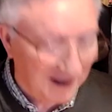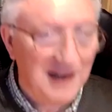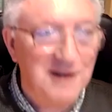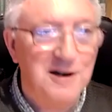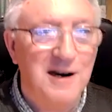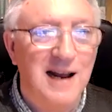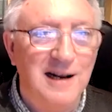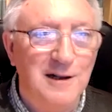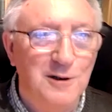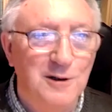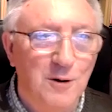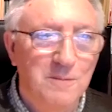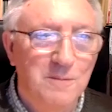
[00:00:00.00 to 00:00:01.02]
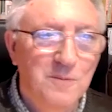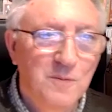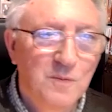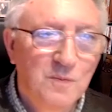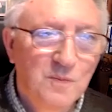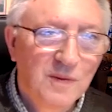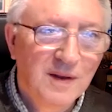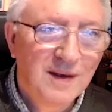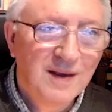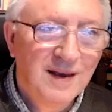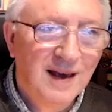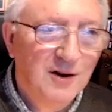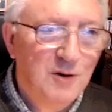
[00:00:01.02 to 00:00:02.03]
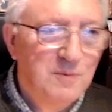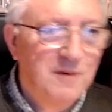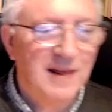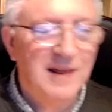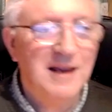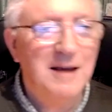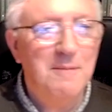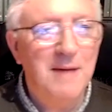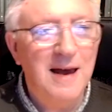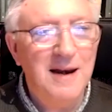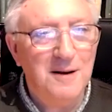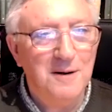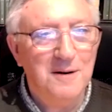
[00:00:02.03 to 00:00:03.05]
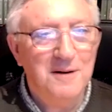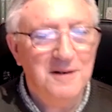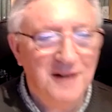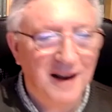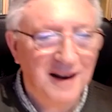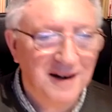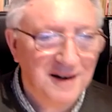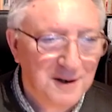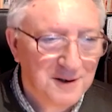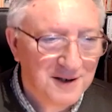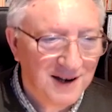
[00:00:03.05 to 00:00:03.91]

internet and so on, a group of, I think, American scientists